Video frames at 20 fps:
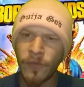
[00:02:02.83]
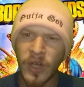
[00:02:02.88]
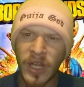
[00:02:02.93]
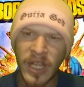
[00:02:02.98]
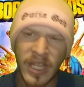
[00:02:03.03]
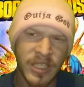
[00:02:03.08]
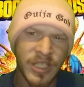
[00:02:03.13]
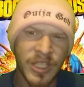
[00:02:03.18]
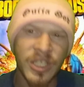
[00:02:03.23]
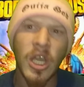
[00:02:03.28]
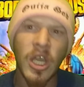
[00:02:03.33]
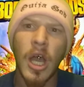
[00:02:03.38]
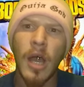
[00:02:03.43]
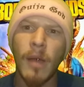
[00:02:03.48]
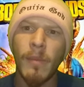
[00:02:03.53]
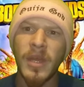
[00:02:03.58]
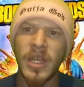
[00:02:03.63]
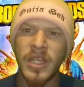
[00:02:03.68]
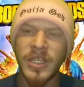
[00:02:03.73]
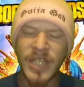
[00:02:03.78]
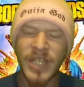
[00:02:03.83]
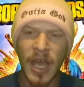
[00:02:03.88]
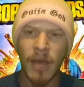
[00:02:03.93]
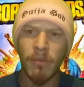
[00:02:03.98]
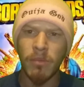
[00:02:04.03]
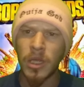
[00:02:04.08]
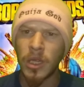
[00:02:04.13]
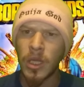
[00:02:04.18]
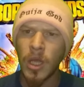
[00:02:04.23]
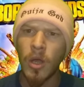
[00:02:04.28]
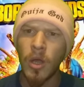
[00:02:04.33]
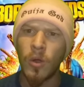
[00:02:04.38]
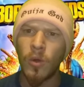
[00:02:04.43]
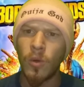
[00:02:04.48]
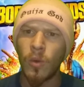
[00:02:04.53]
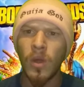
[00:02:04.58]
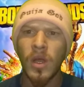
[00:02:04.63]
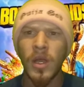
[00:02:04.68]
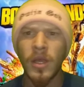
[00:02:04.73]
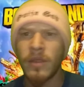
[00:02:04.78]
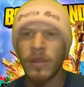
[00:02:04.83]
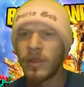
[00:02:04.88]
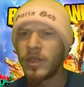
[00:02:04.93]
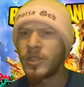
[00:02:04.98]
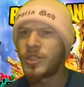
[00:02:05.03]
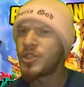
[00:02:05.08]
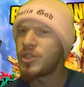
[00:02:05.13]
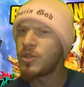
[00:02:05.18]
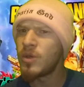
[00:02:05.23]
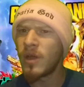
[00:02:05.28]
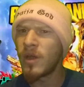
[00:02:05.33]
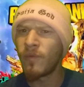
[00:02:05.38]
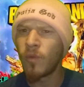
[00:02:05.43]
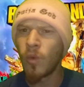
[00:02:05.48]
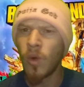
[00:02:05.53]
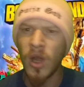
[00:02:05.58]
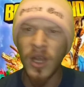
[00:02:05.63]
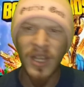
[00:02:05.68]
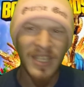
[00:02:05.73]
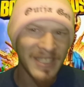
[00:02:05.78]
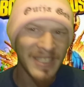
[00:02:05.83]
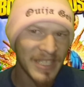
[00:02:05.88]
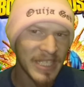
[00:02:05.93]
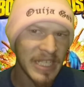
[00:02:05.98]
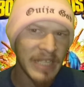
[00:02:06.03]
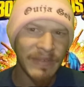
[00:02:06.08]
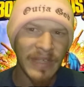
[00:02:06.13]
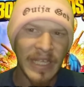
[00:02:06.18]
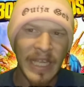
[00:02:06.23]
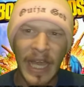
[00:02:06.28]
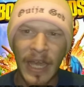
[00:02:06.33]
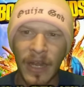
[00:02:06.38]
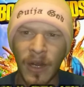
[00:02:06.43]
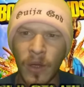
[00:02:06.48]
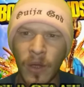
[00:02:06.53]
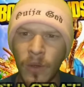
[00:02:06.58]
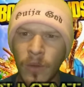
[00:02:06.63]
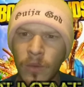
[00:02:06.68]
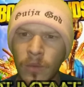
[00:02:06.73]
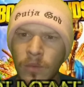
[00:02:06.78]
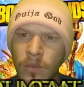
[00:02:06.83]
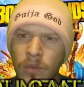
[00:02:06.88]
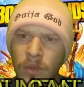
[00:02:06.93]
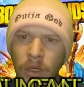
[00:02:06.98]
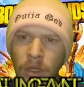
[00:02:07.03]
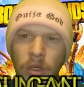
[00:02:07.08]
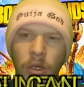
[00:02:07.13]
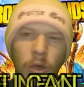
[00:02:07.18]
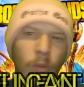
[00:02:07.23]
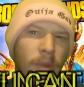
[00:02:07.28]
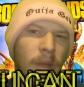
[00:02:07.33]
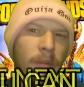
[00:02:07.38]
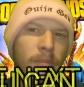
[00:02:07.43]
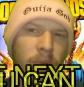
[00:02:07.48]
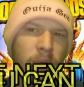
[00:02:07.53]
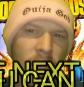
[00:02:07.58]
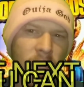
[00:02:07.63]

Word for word: forget to comment down below that you have won, TV Gatto. I hope I'm